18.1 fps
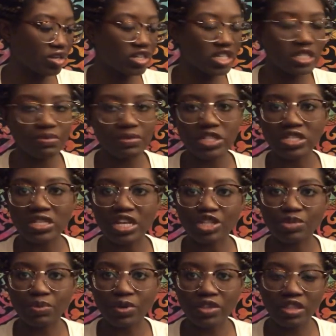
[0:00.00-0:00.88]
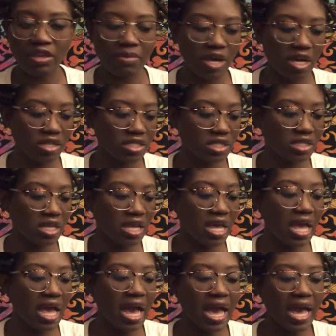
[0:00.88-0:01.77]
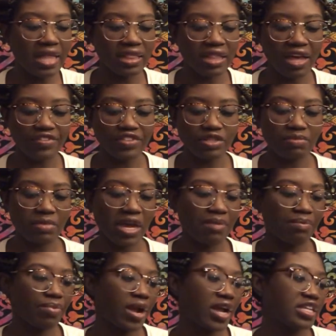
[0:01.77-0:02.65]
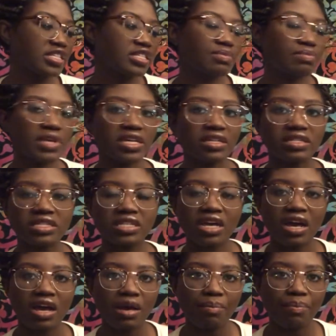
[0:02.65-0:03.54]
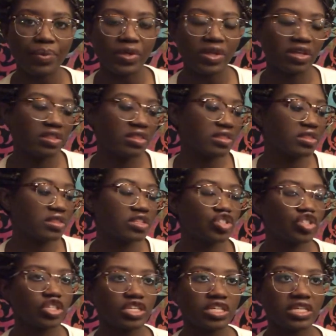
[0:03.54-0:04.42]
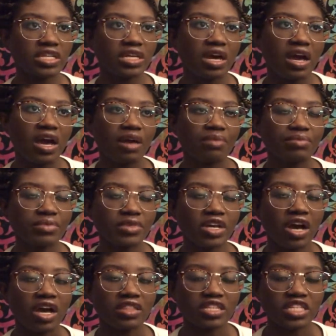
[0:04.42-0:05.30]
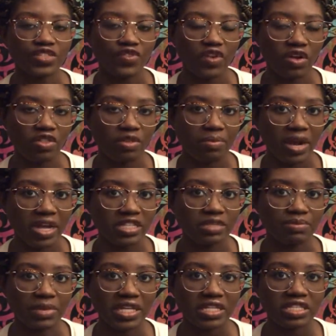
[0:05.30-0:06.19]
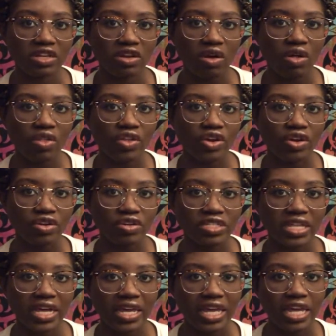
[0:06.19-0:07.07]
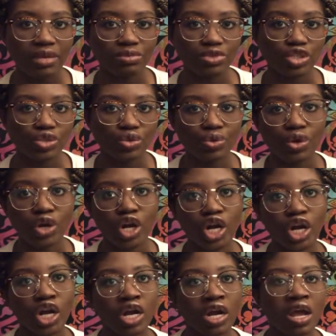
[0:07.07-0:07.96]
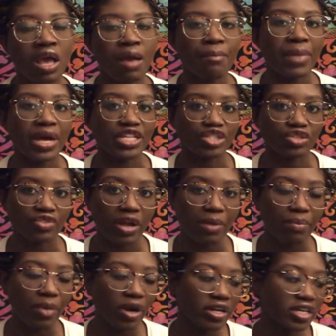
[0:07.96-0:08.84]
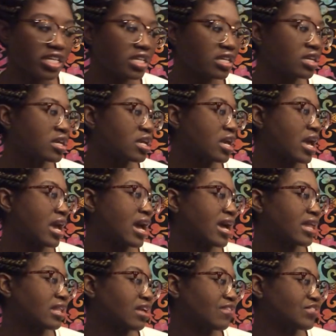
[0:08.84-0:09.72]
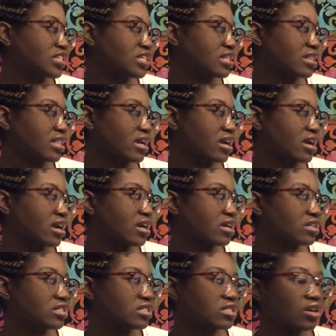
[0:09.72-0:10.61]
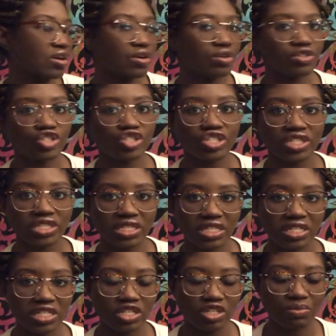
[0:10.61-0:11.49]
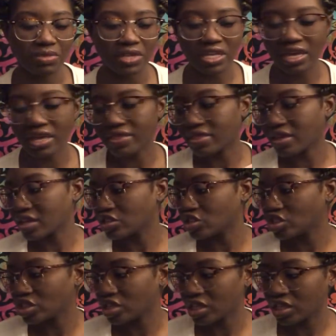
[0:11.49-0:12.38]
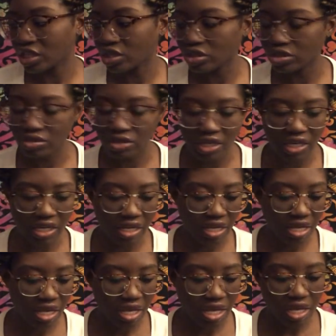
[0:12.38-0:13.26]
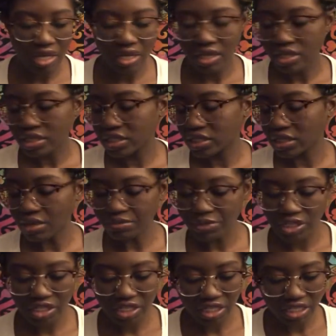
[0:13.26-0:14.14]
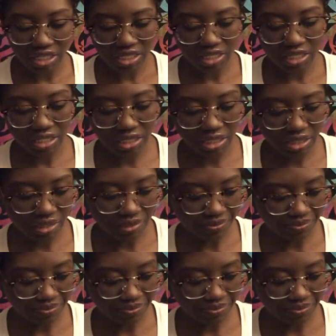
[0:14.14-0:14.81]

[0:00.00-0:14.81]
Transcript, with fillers: Christmas slash birthday box. I left my bridesmaid's cup she um, got these for all the bridesmaids and all the girls that came to her bachelorette party. I left it there, so she sent it to me, and then she included some goodies.